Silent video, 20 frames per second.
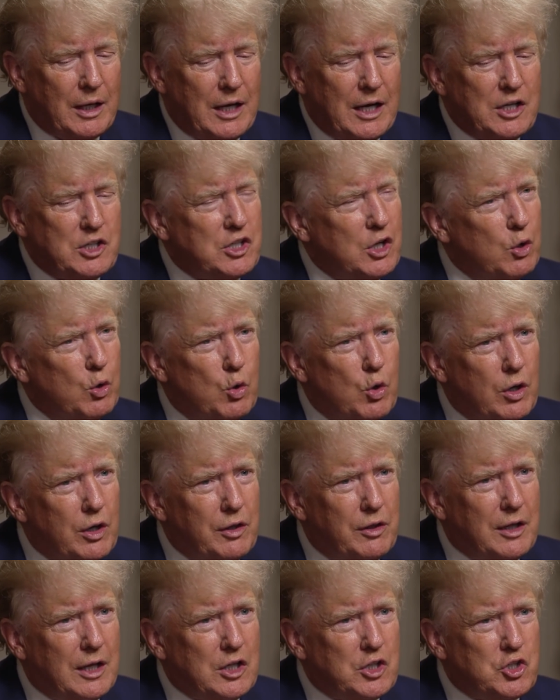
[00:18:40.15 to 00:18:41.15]
I said, all
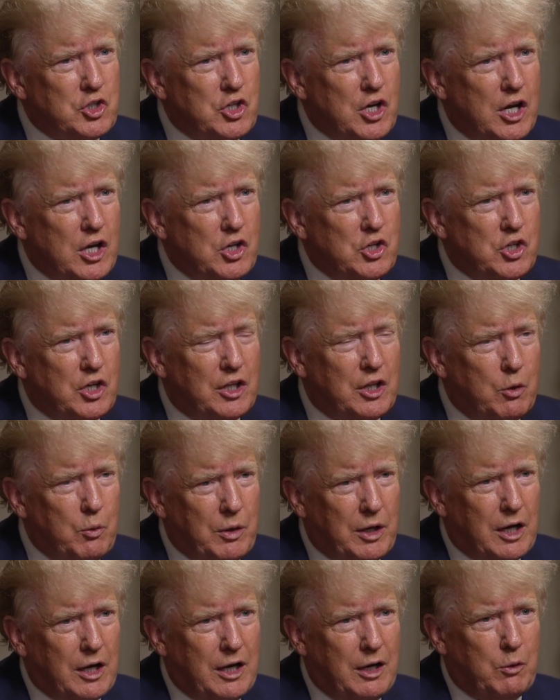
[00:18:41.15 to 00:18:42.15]
of that's changing. Then
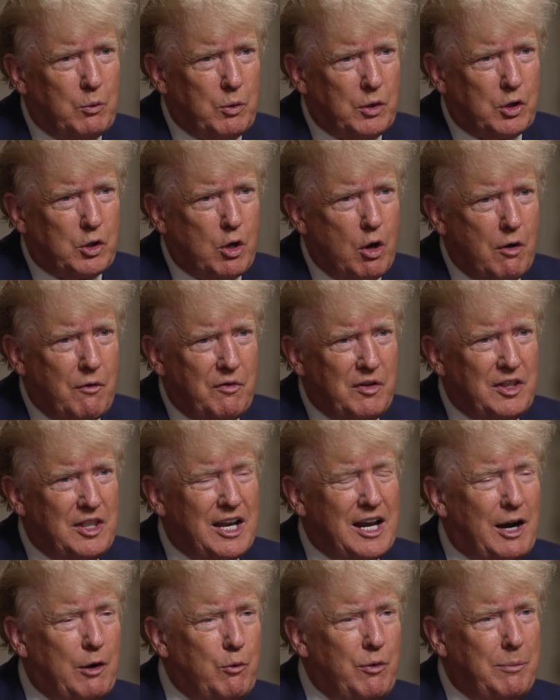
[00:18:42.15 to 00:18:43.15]
we got hit with COVID,
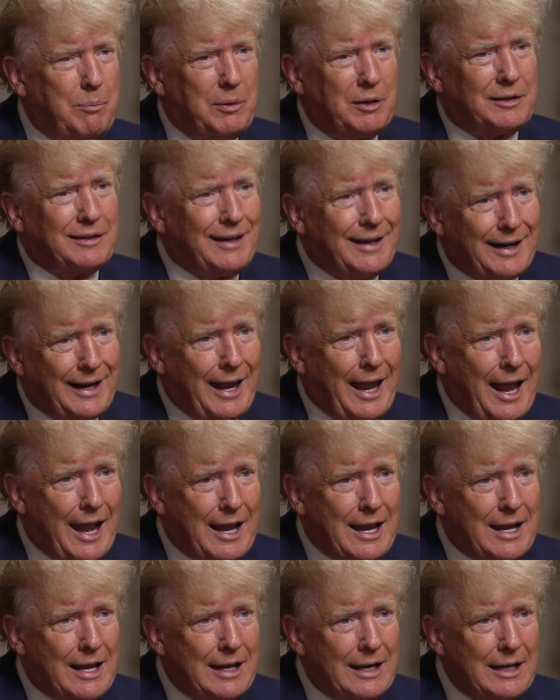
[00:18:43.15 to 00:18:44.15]
then I rebuilt it
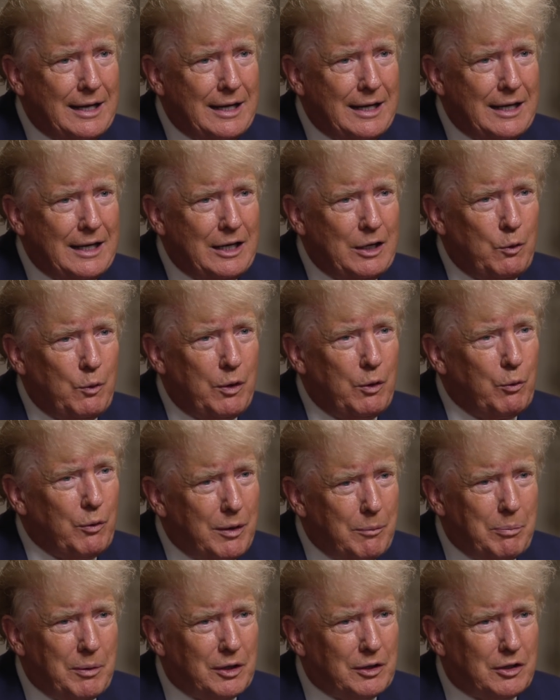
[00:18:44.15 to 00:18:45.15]
again. We
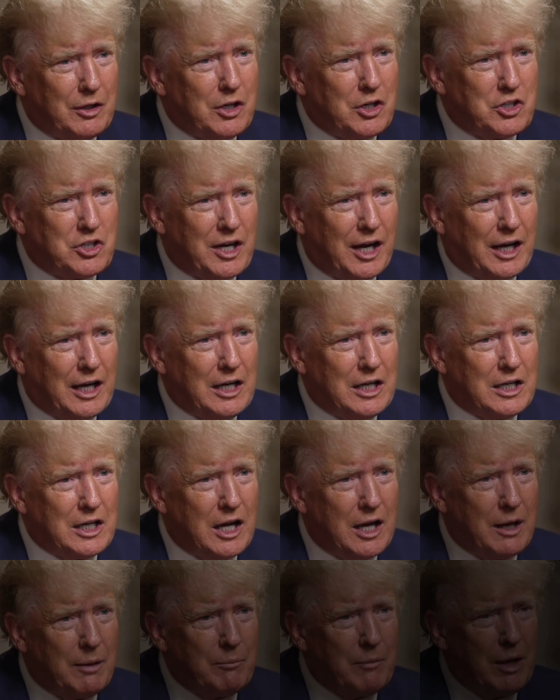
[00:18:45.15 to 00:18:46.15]
rebuilt it a second
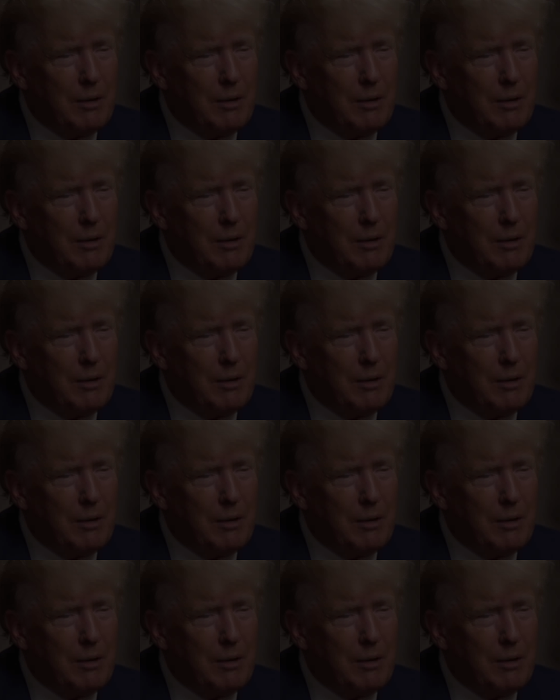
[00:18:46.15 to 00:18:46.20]
time.